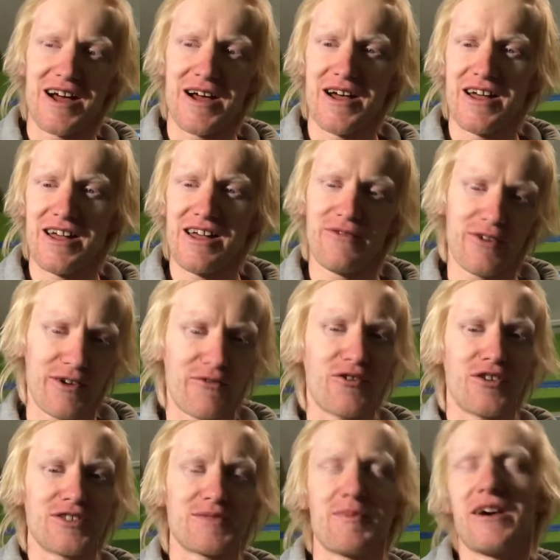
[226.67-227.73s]
If I've got the
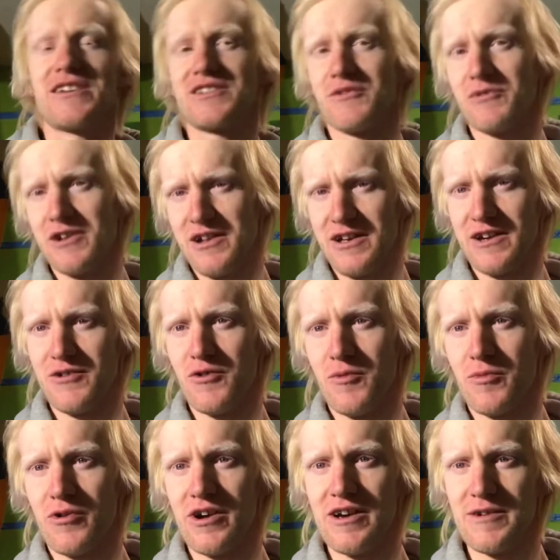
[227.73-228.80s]
space, I will
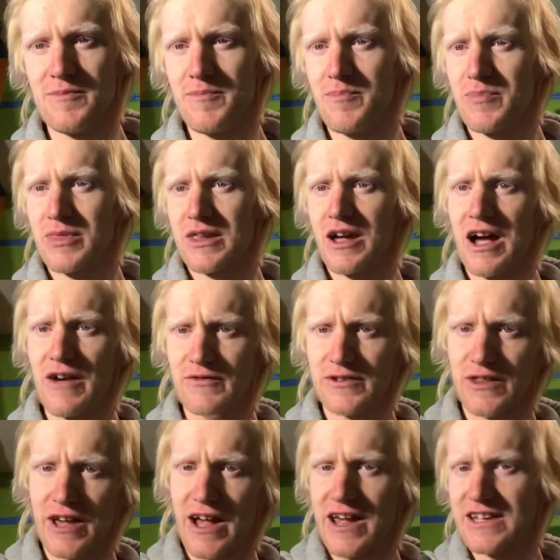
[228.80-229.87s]
incorporate it. After
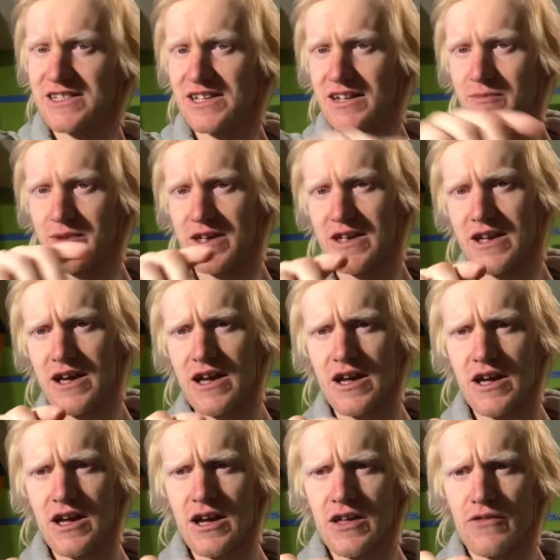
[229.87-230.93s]
that, it's going to be
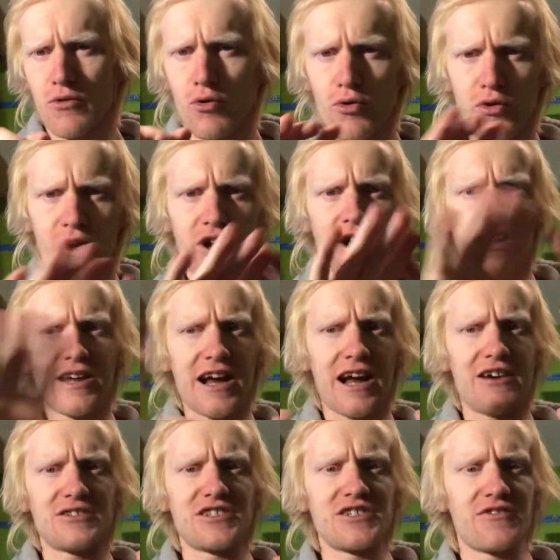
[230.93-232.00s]
all the coloured
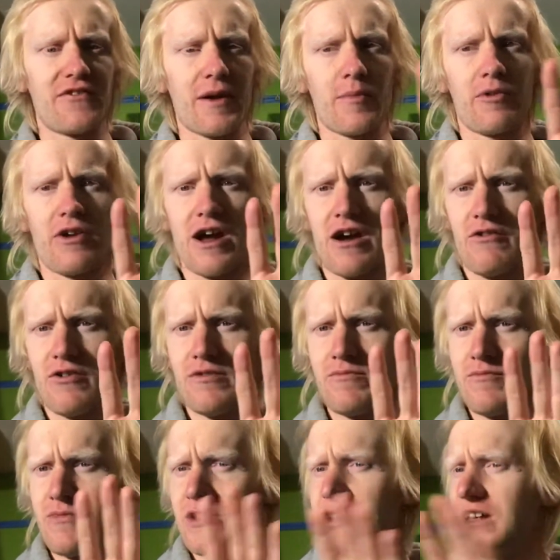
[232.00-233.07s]
houses of Aberystwyth
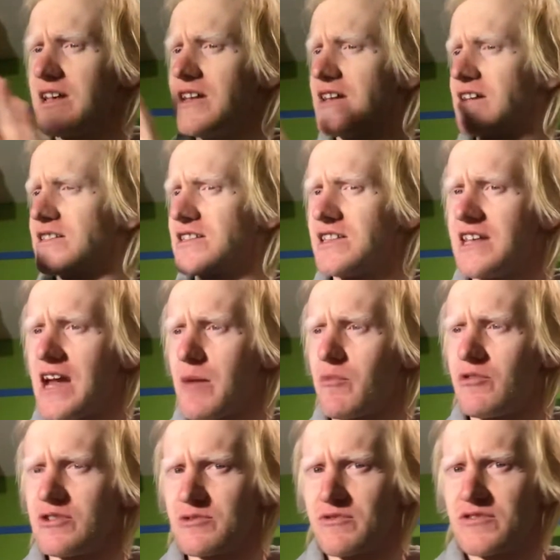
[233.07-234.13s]
leading to the
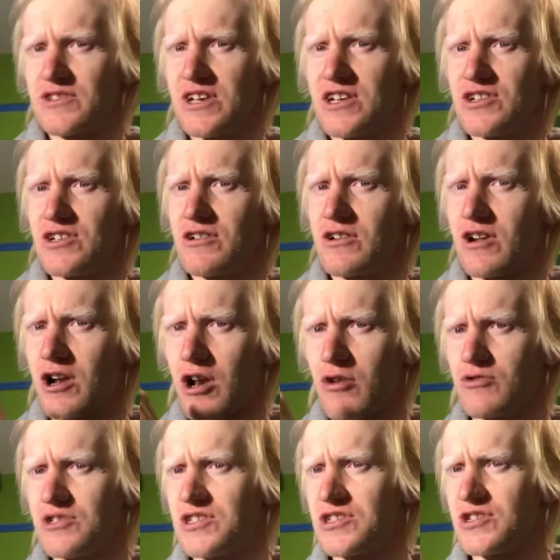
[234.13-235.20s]
Aberystwyth station
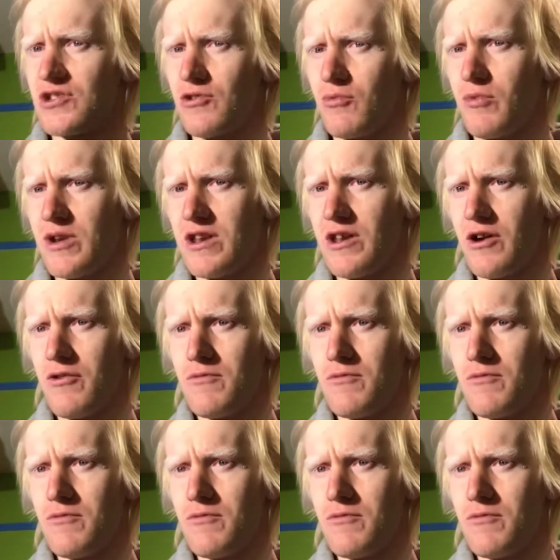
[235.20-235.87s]
closest to the window.